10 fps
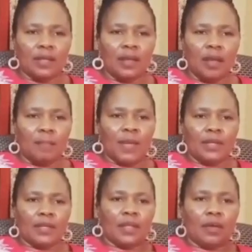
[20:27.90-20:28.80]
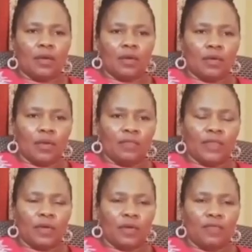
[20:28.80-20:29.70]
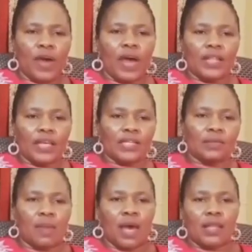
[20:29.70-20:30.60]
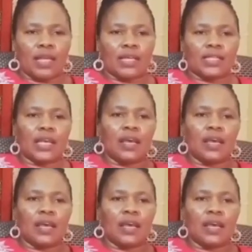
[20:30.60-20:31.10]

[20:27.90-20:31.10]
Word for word: meaning that if there were fathers, mothers,